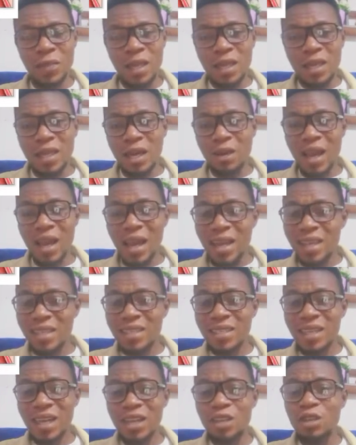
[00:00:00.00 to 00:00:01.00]
Now,
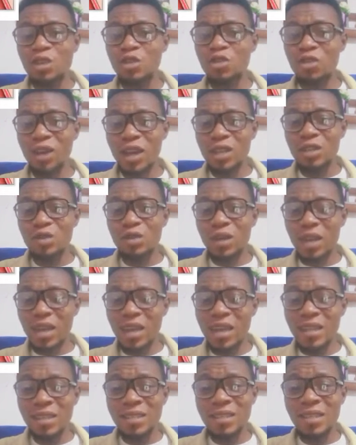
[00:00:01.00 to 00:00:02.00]
anytime you try to
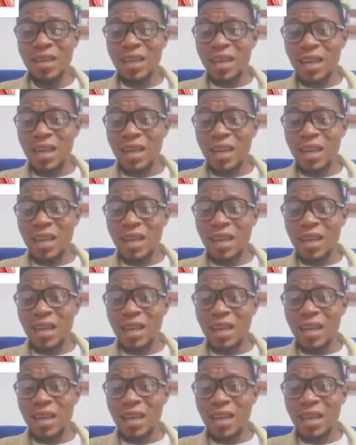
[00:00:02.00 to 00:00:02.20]
eat,